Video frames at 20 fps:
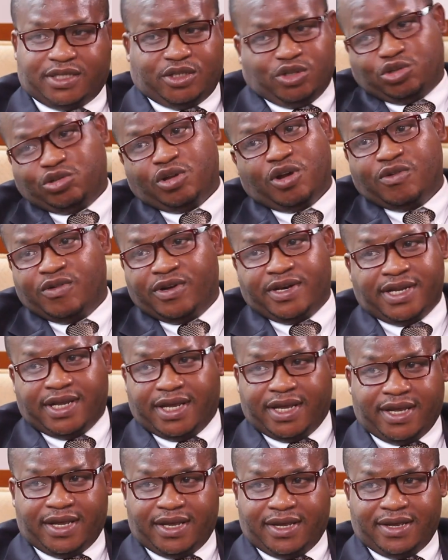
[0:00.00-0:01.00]
And so no
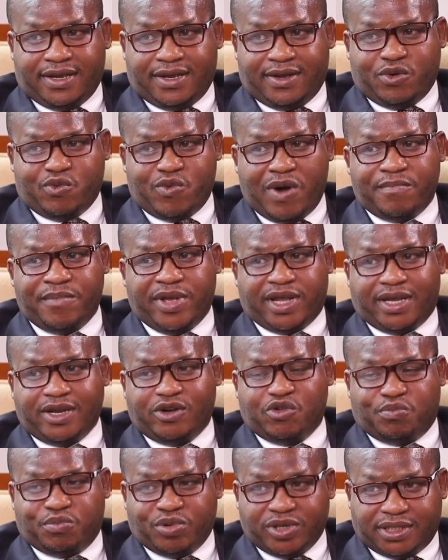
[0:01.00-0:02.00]
there, we're
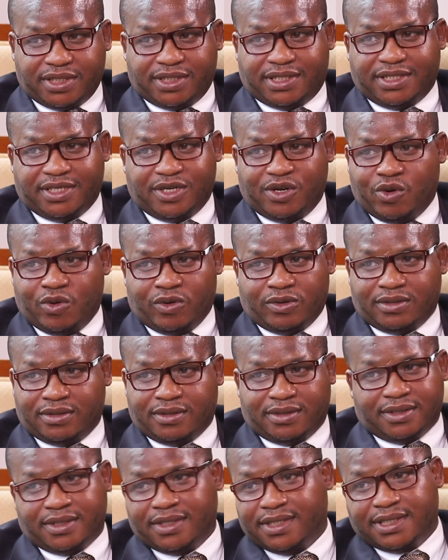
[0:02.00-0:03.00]
making the position known.
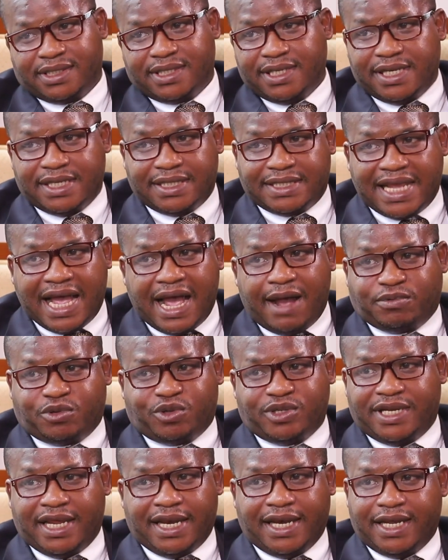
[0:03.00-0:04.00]
And it is
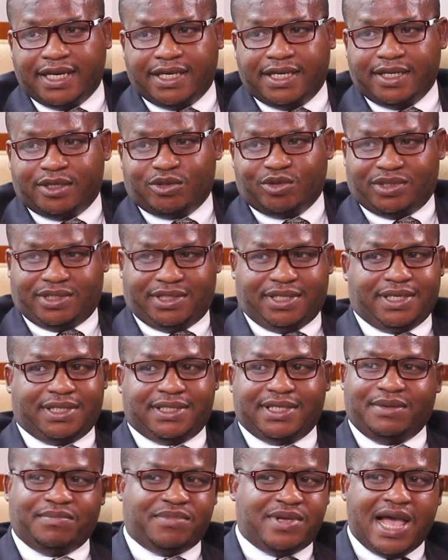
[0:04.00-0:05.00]
up to the lady to say,
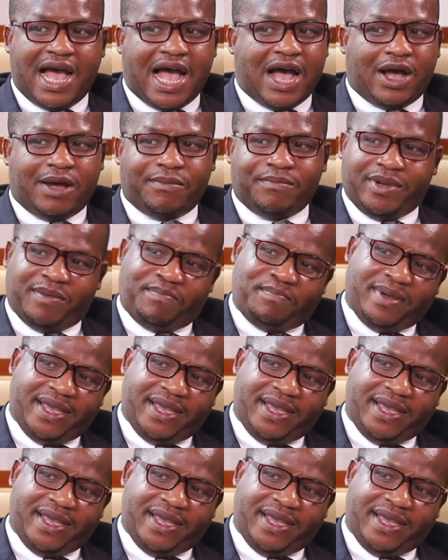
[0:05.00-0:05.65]
say, be a me